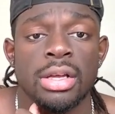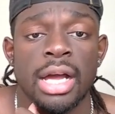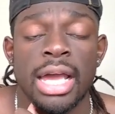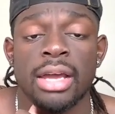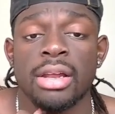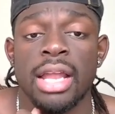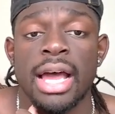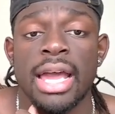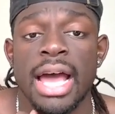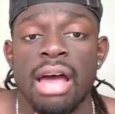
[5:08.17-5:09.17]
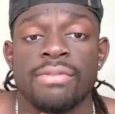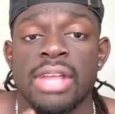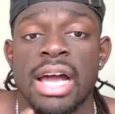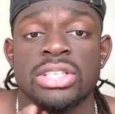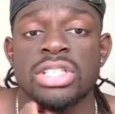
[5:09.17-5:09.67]
gonna lie, I have
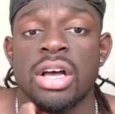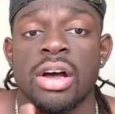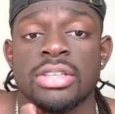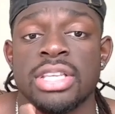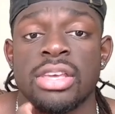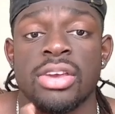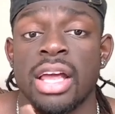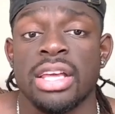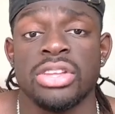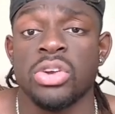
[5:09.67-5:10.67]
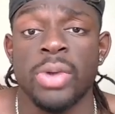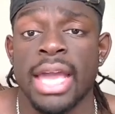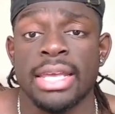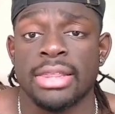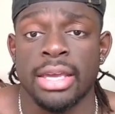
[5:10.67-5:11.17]
not saw Ezekiel Elliott do
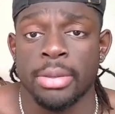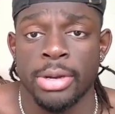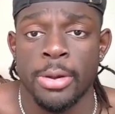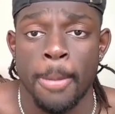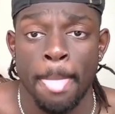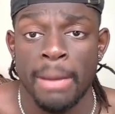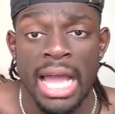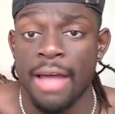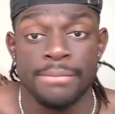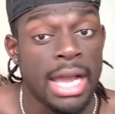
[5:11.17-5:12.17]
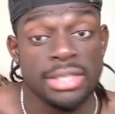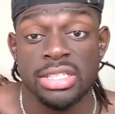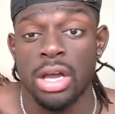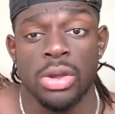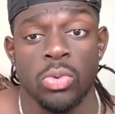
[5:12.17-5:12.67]
anything, bro. I have not
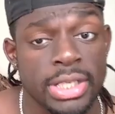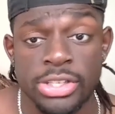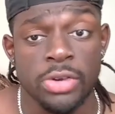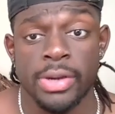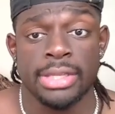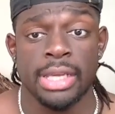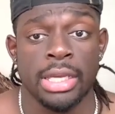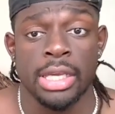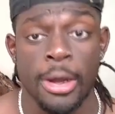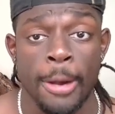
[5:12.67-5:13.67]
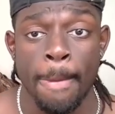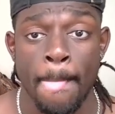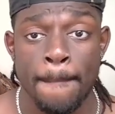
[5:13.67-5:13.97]
saw him really do anything, y'all.